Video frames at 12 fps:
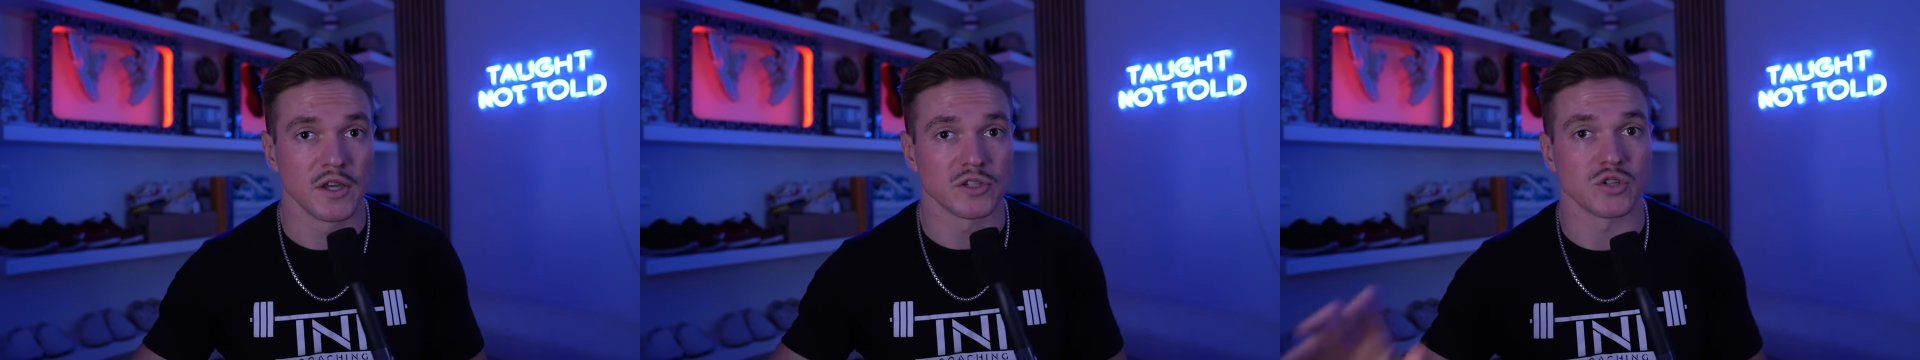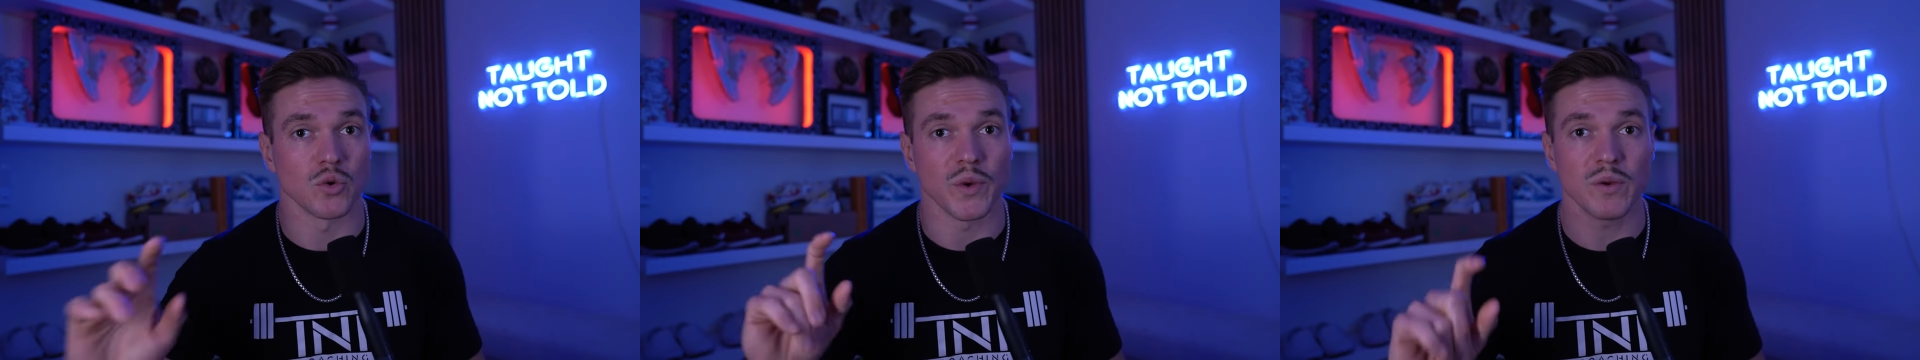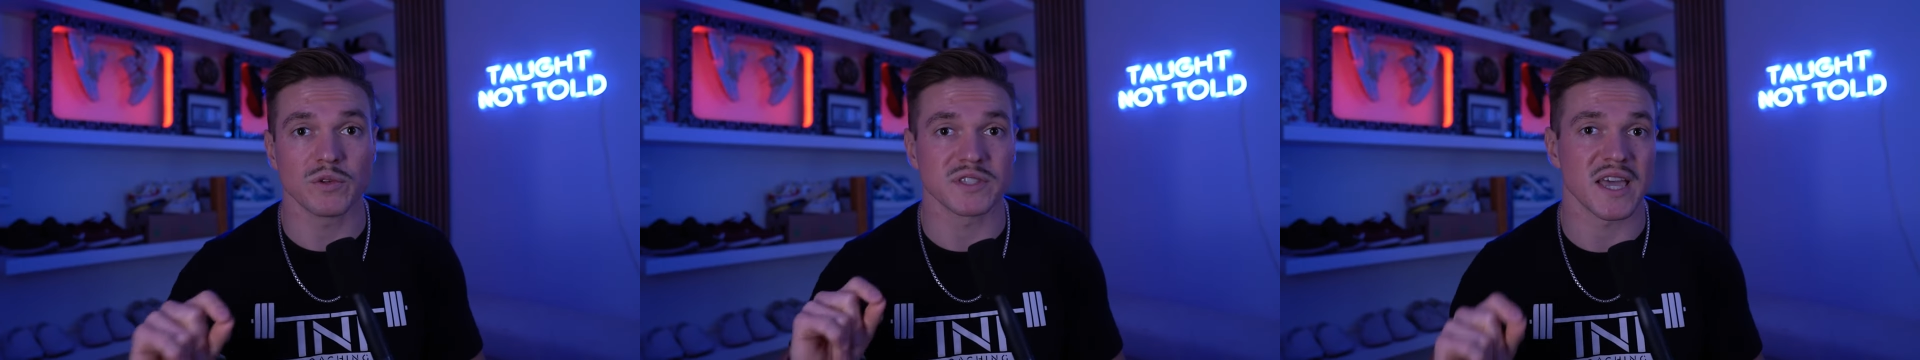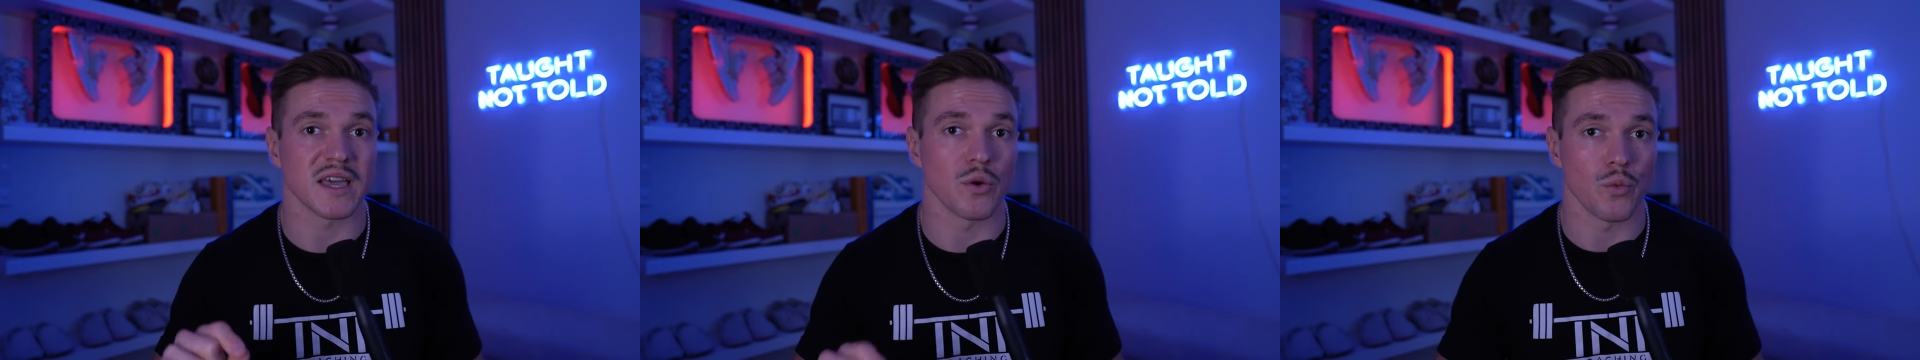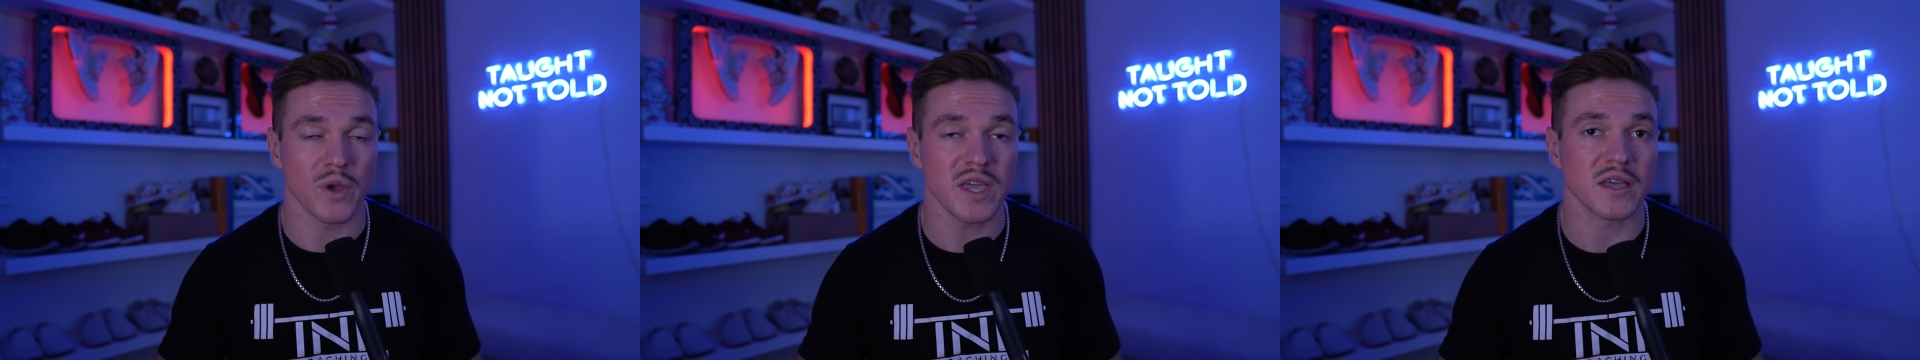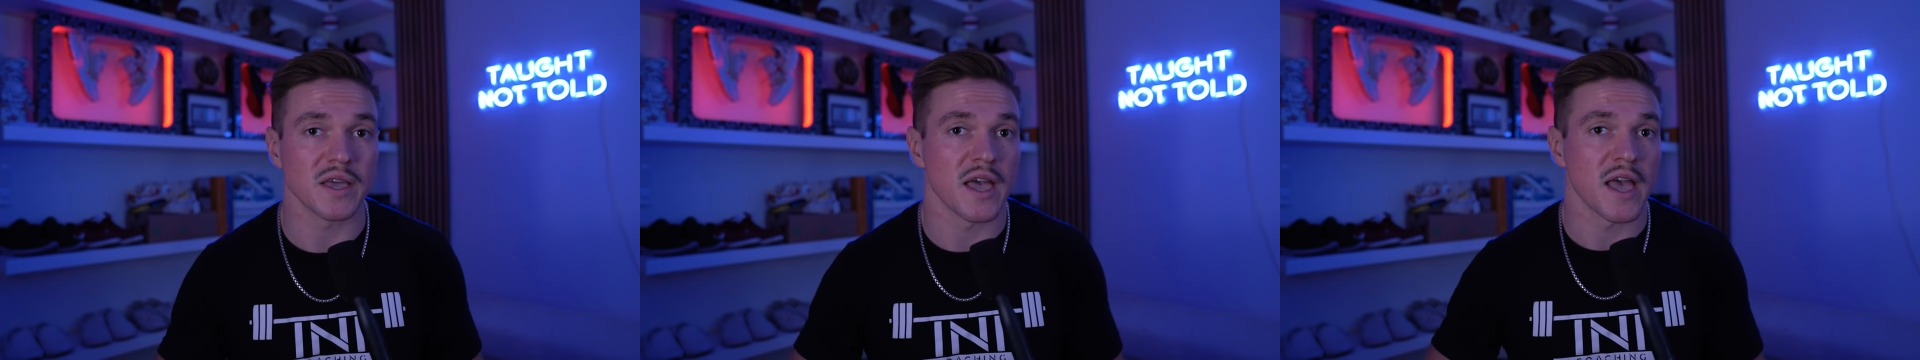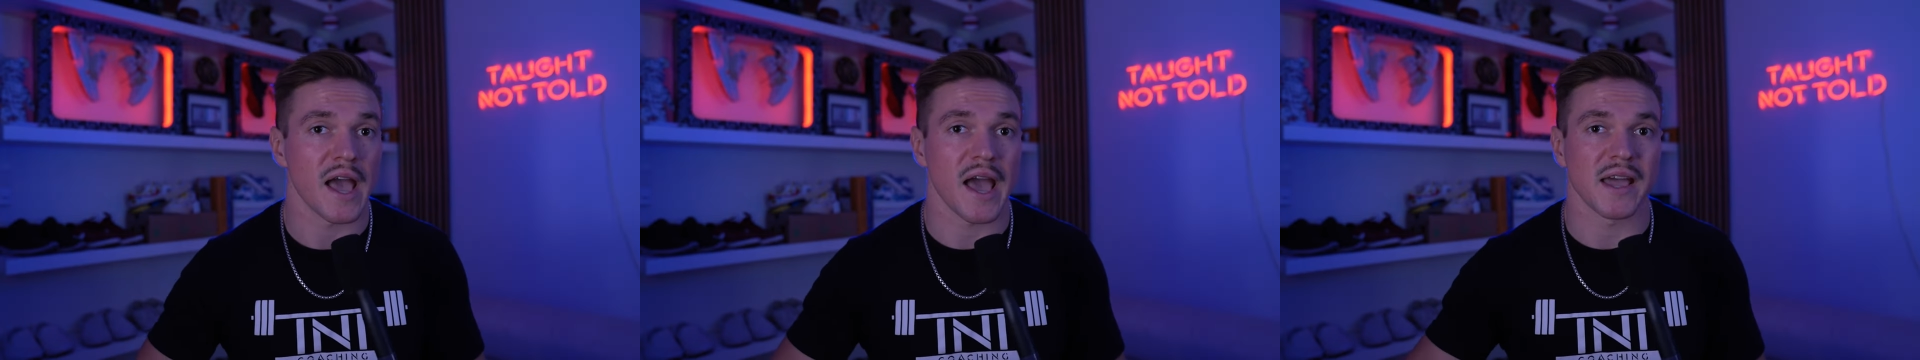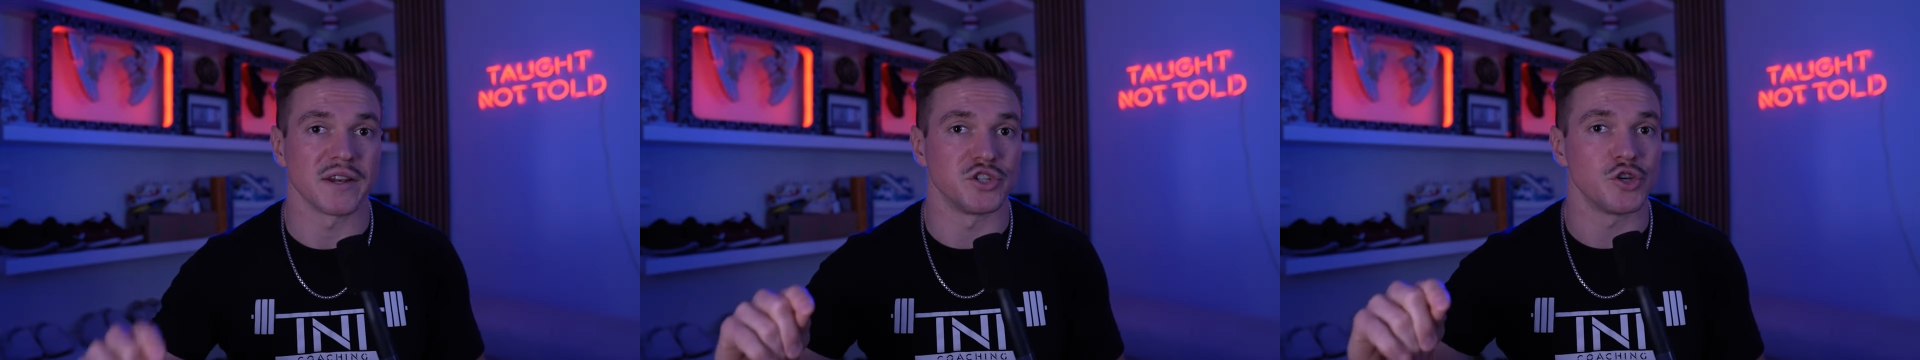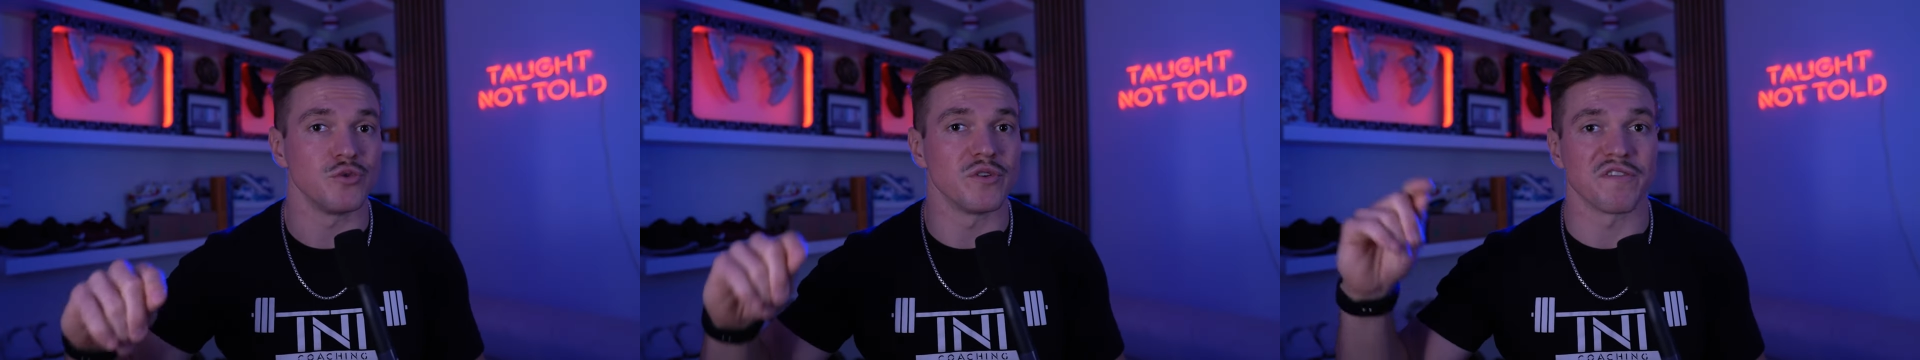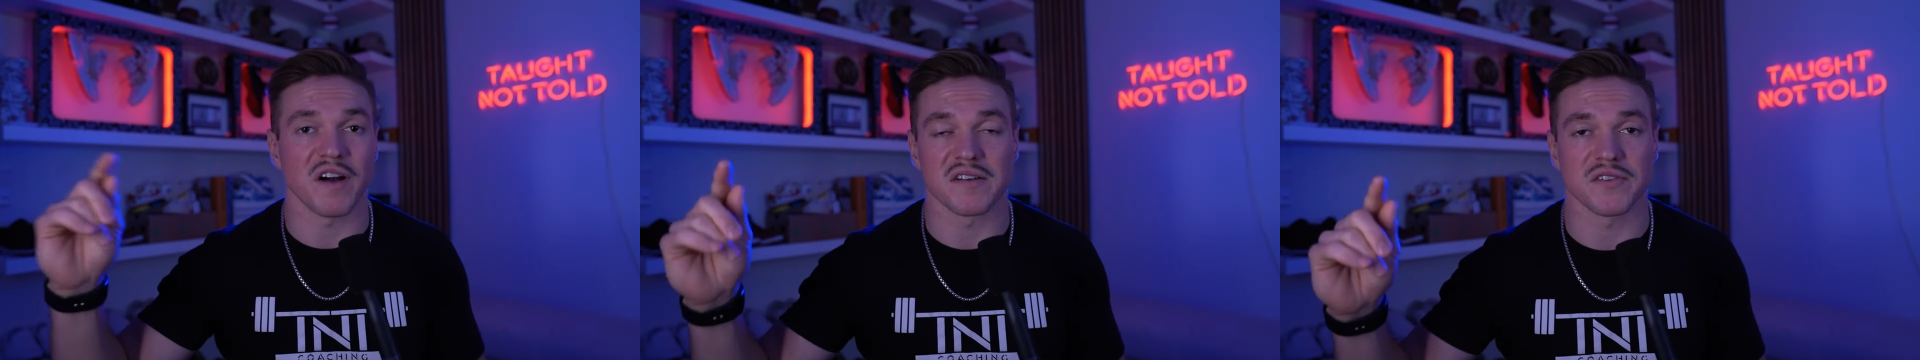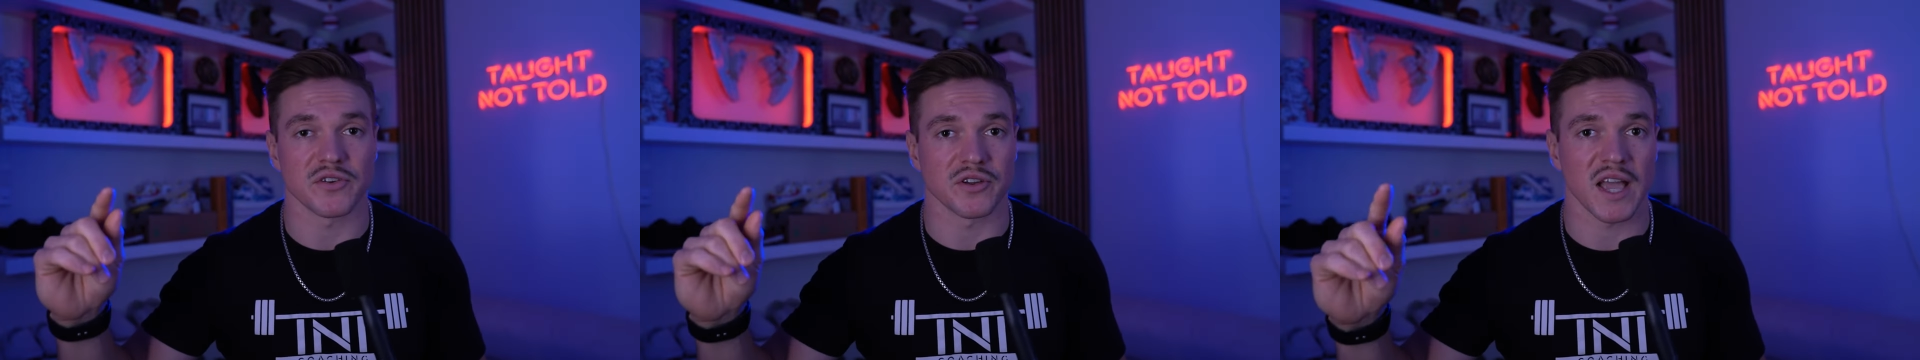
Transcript: So, we will take a week add two to 500